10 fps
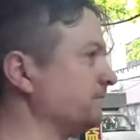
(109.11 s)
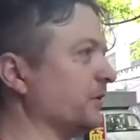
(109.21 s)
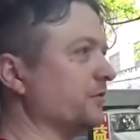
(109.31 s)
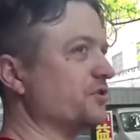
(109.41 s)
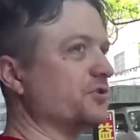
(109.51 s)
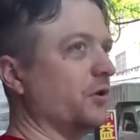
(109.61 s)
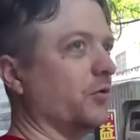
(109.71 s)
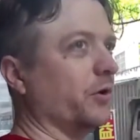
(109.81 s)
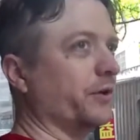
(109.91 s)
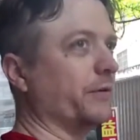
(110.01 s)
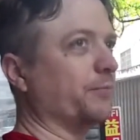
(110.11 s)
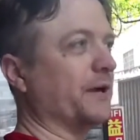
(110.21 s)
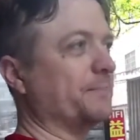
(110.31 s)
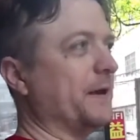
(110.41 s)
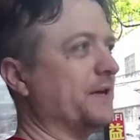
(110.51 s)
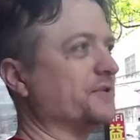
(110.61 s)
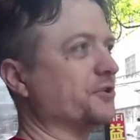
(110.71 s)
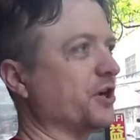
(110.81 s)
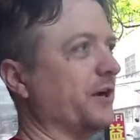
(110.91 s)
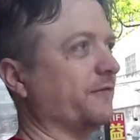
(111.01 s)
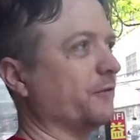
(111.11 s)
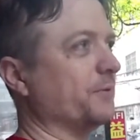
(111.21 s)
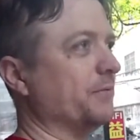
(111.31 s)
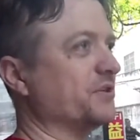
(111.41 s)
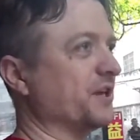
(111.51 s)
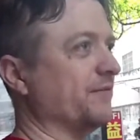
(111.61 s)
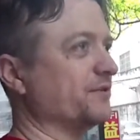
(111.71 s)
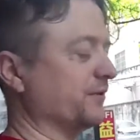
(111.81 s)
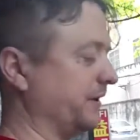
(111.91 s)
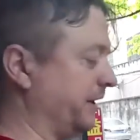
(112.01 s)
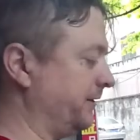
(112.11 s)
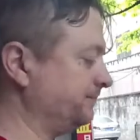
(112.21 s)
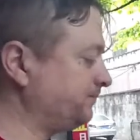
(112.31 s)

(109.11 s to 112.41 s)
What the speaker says: there's nowhere to get brake pads in China for BB7s right now.